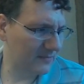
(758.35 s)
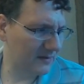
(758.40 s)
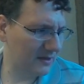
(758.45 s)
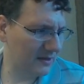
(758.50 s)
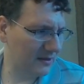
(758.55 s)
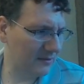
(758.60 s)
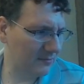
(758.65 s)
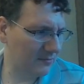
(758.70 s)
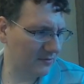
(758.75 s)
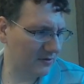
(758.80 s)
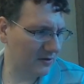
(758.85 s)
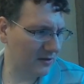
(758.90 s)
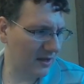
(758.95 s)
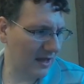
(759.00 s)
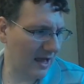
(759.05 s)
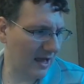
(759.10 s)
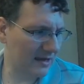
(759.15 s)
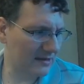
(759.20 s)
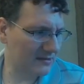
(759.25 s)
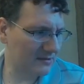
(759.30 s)
in
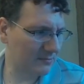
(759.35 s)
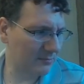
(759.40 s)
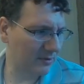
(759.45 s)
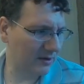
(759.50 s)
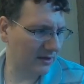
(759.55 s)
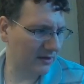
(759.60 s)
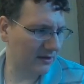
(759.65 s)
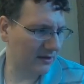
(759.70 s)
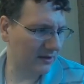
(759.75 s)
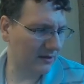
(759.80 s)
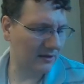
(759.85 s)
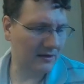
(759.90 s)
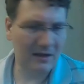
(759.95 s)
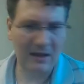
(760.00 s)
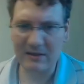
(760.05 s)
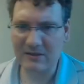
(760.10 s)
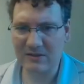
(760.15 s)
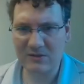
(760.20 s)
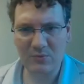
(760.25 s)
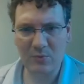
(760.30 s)
class, but
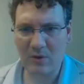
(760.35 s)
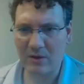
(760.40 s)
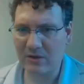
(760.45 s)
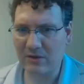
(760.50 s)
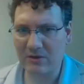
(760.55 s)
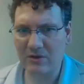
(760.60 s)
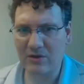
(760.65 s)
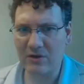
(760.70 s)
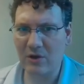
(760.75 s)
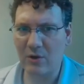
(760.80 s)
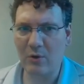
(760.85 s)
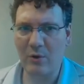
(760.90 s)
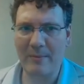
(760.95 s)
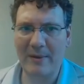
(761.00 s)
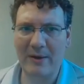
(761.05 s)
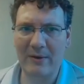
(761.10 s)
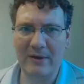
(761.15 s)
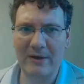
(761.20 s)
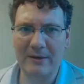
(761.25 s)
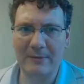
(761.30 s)
I just want you to know
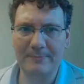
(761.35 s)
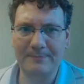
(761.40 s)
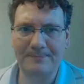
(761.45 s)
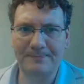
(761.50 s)
about it.